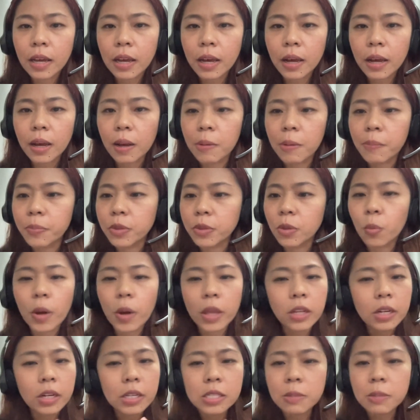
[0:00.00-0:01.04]

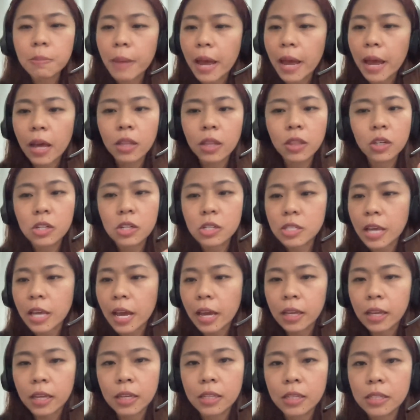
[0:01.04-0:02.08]
whether it's math or
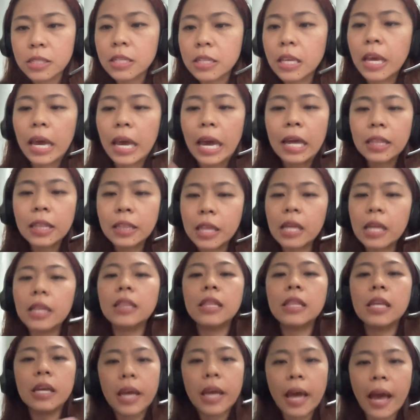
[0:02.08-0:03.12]
science. And
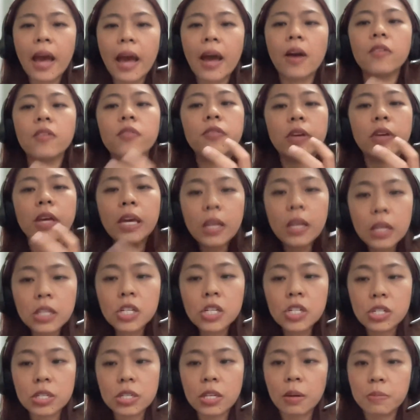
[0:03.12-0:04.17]
then they have
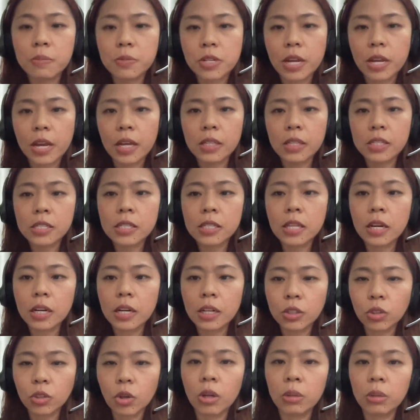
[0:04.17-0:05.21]
English subjects that
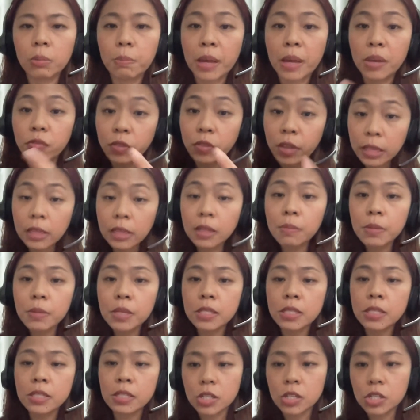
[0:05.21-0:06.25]
are taught by
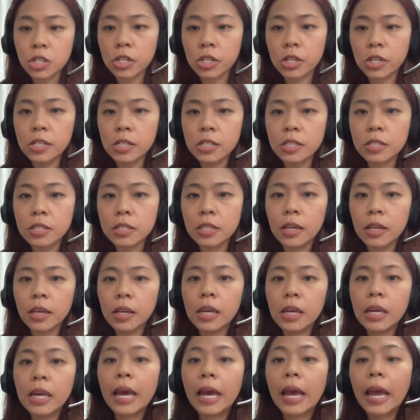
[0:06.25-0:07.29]
Vietnamese teachers
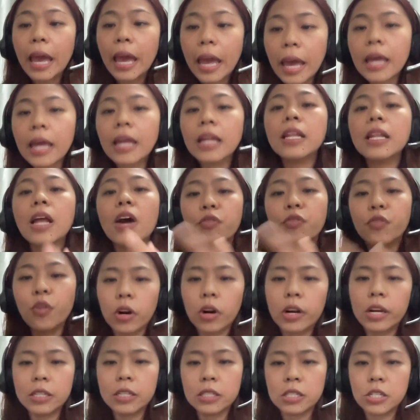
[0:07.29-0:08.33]
and a
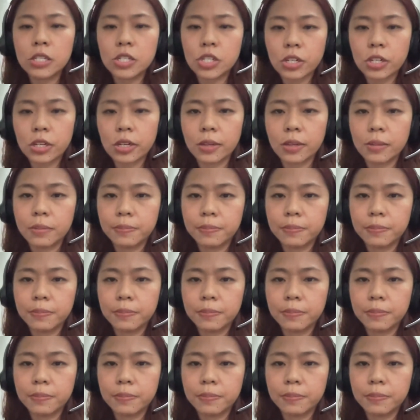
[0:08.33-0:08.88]
foreign teacher.